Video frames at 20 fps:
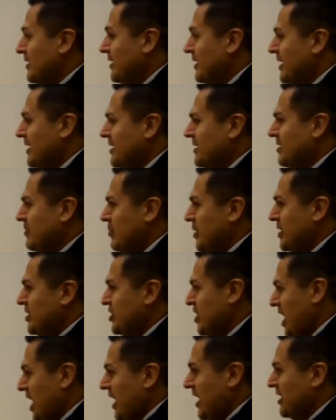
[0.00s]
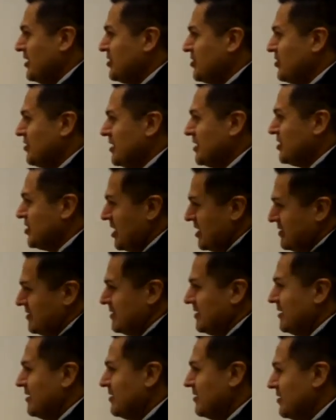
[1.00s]
needed to be changed or
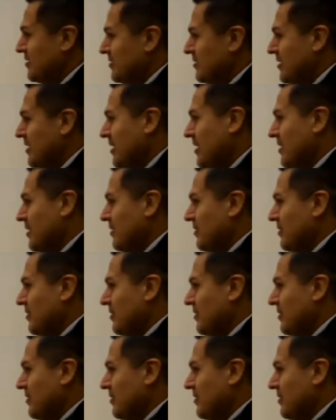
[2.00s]
adjusted